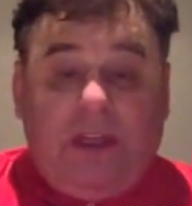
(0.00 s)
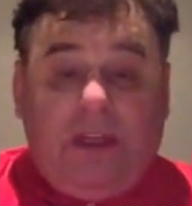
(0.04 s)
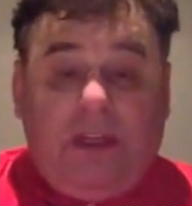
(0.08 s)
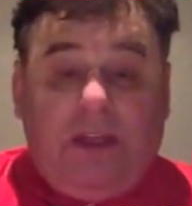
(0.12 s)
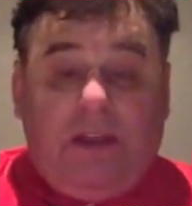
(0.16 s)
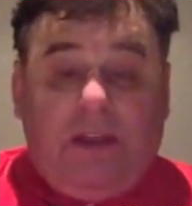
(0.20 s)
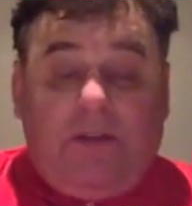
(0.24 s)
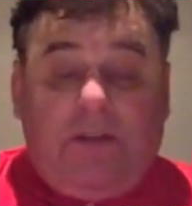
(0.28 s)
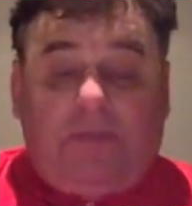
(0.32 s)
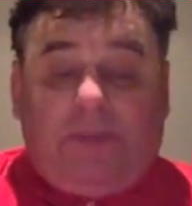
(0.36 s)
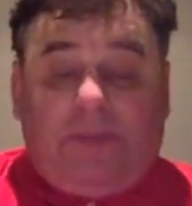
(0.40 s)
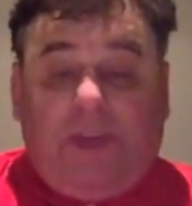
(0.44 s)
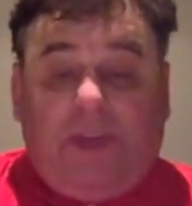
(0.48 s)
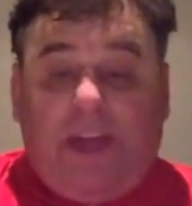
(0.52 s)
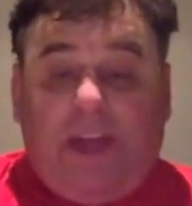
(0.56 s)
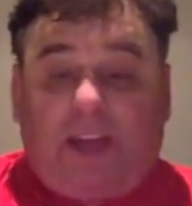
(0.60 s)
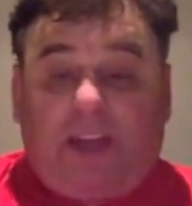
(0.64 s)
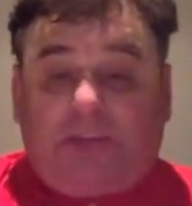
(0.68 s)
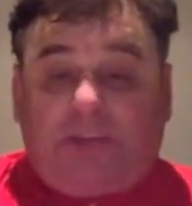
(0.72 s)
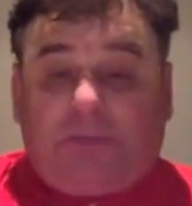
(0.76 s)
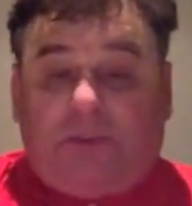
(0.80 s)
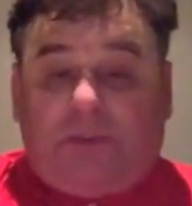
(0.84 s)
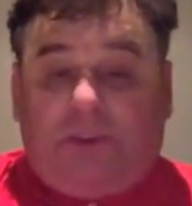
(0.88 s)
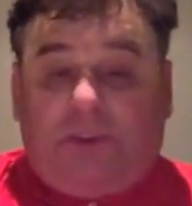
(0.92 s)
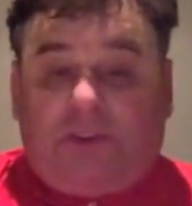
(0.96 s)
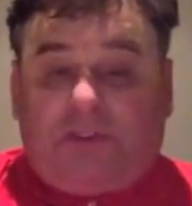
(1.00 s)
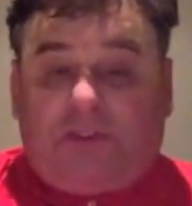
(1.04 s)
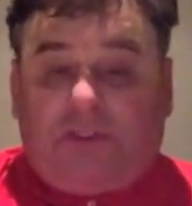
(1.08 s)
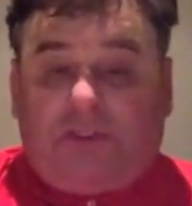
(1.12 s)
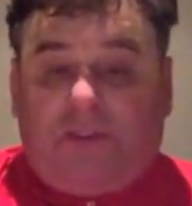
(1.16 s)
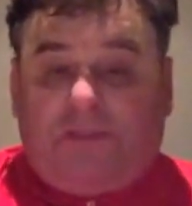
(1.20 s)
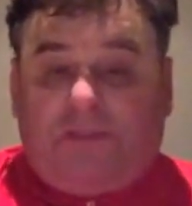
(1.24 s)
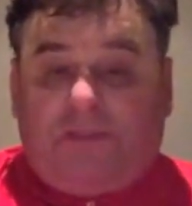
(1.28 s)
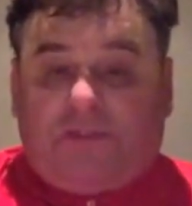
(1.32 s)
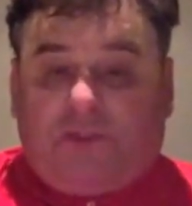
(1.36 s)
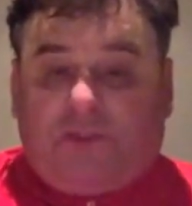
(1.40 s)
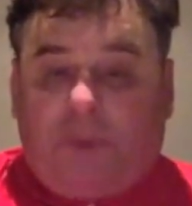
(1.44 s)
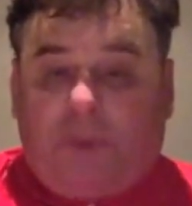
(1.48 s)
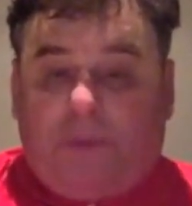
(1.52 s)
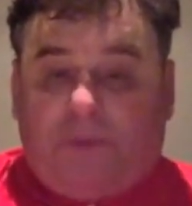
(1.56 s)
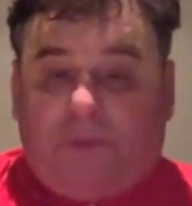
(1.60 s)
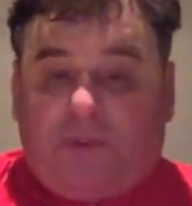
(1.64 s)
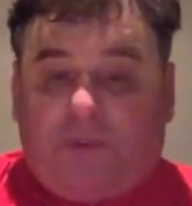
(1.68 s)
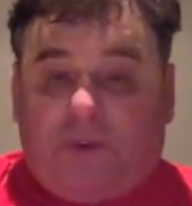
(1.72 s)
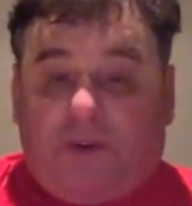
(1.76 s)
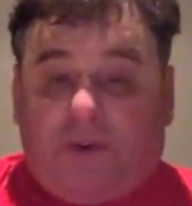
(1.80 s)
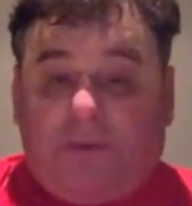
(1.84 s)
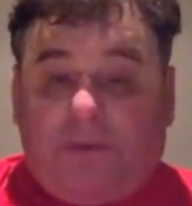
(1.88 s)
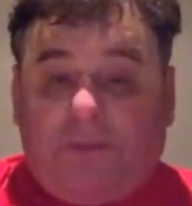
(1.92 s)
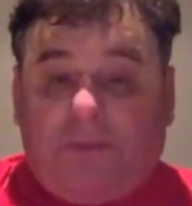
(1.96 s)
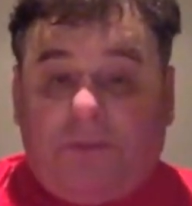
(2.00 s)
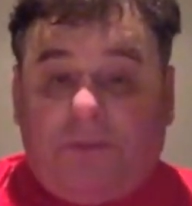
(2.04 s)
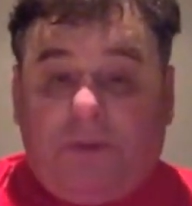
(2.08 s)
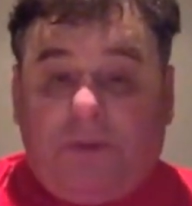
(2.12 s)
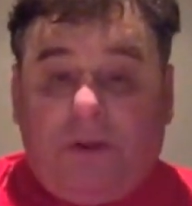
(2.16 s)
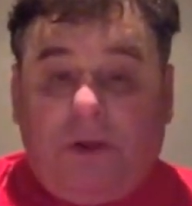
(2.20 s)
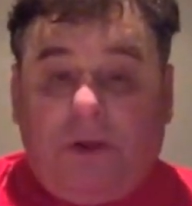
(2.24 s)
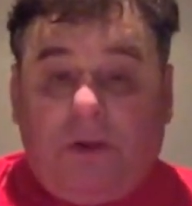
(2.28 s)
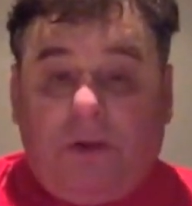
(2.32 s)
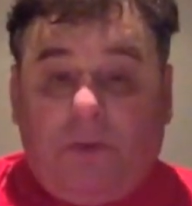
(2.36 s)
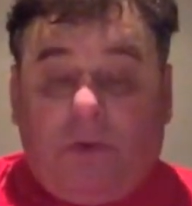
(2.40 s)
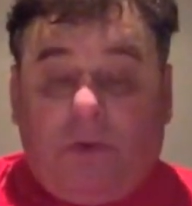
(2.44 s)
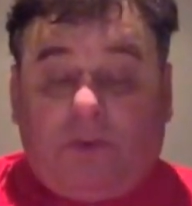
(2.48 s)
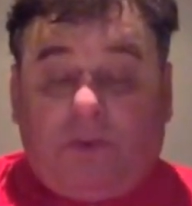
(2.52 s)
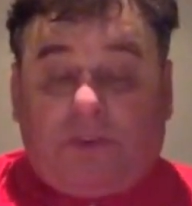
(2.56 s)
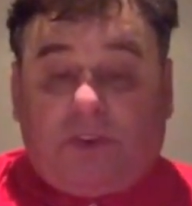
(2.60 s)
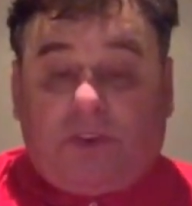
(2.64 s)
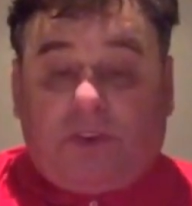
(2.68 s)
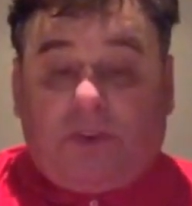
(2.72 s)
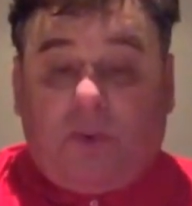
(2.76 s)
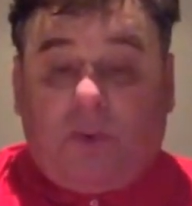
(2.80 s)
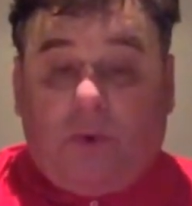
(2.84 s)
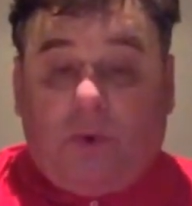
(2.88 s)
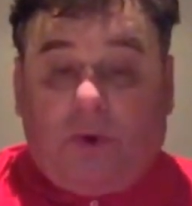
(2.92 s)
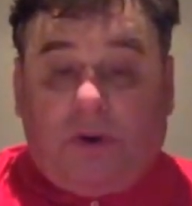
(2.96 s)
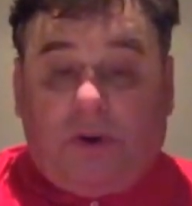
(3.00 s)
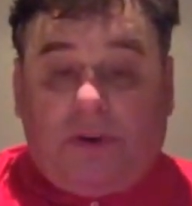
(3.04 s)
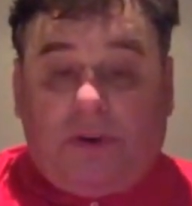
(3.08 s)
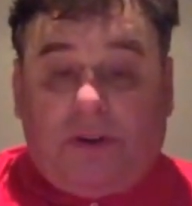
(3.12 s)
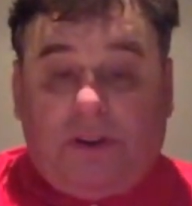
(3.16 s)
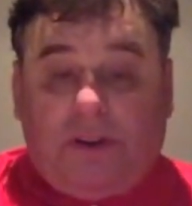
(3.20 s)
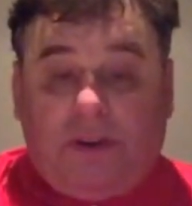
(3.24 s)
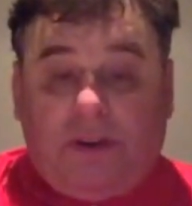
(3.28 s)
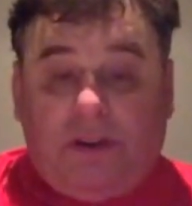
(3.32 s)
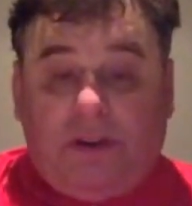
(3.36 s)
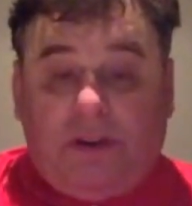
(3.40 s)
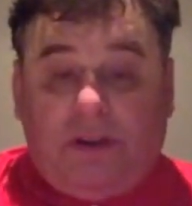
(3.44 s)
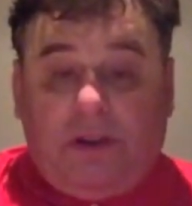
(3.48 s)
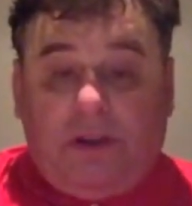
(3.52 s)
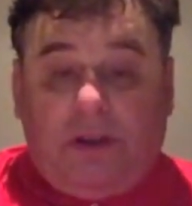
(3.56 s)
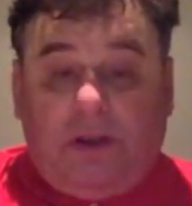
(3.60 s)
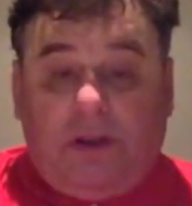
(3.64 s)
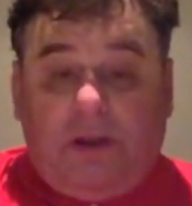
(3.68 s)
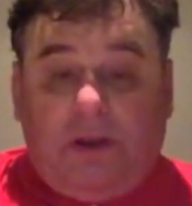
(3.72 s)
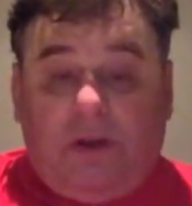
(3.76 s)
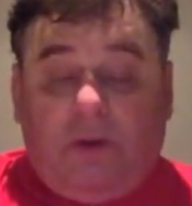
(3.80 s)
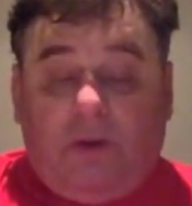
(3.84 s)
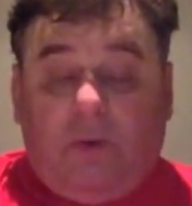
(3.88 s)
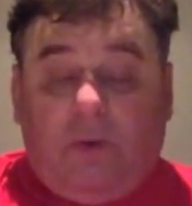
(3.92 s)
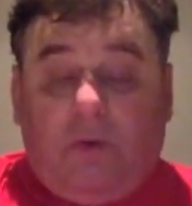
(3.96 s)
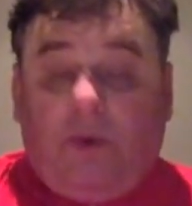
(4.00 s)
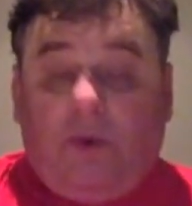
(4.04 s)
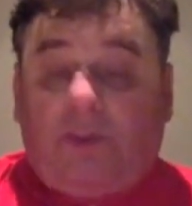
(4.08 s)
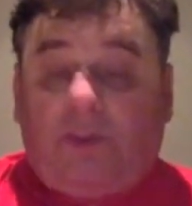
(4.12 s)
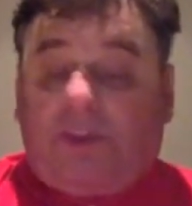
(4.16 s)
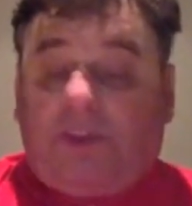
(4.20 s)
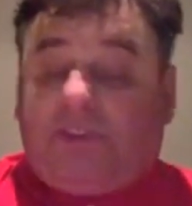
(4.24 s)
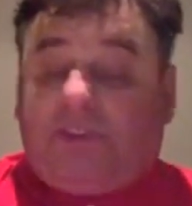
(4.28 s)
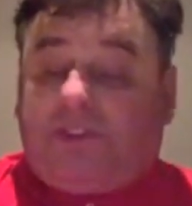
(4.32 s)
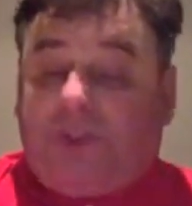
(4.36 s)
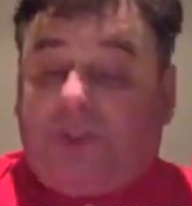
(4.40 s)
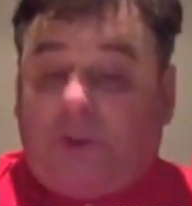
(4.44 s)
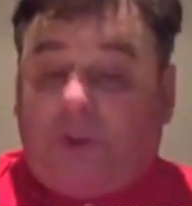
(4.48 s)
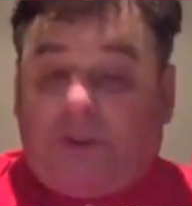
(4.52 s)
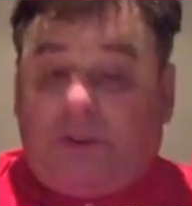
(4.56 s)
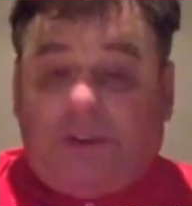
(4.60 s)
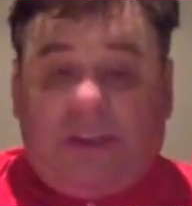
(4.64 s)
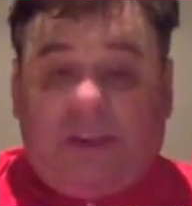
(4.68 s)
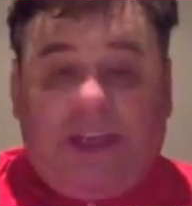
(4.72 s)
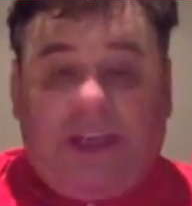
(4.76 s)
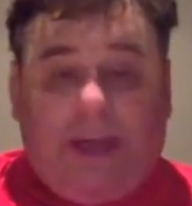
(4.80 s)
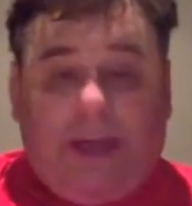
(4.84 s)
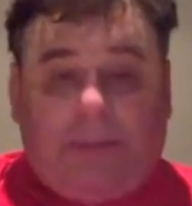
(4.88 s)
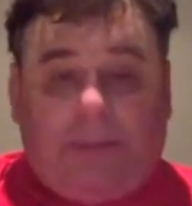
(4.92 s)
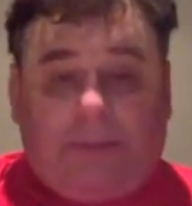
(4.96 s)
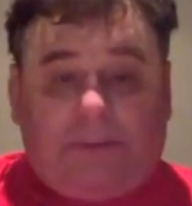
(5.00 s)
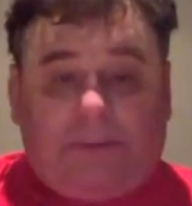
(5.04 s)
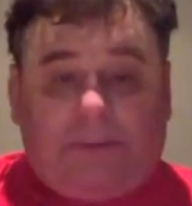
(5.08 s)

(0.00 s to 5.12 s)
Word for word: if the exposition of Scripture was ignored. Well, it certainly happened.